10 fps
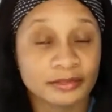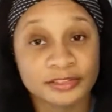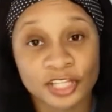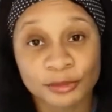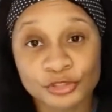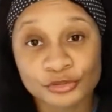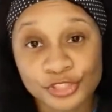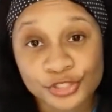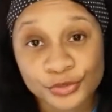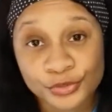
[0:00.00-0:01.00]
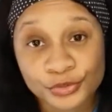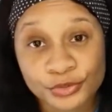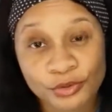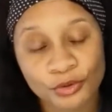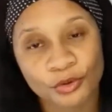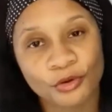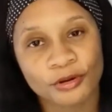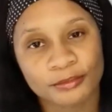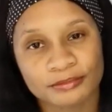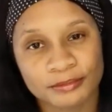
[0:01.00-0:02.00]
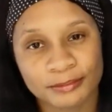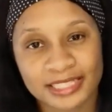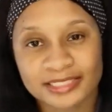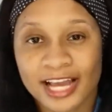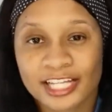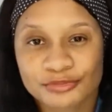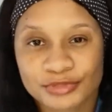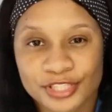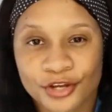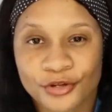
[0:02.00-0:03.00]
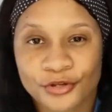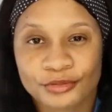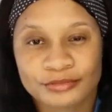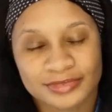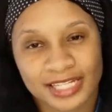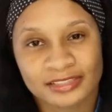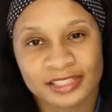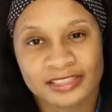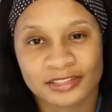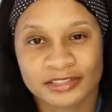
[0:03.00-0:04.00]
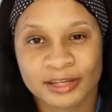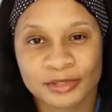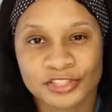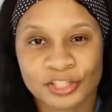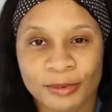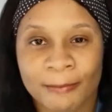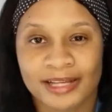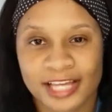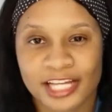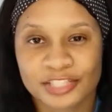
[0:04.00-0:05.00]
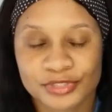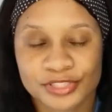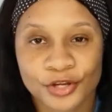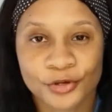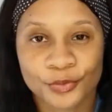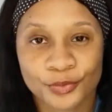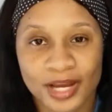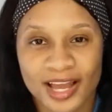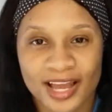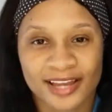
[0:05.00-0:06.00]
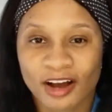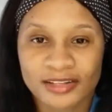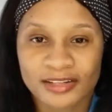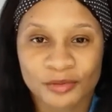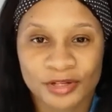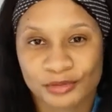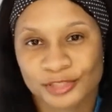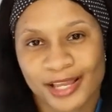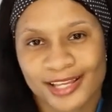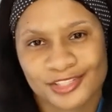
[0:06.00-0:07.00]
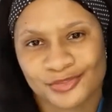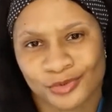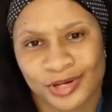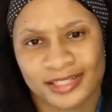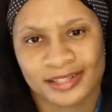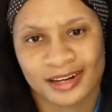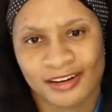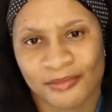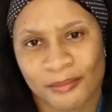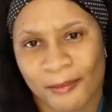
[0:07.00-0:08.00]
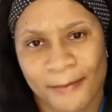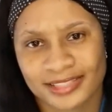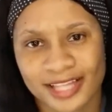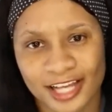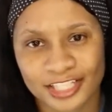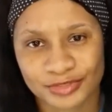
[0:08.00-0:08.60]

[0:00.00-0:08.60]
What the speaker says: W-2 or my tax return, not necessarily W-2, but my tax return. And all they wanted was page 1 of my tax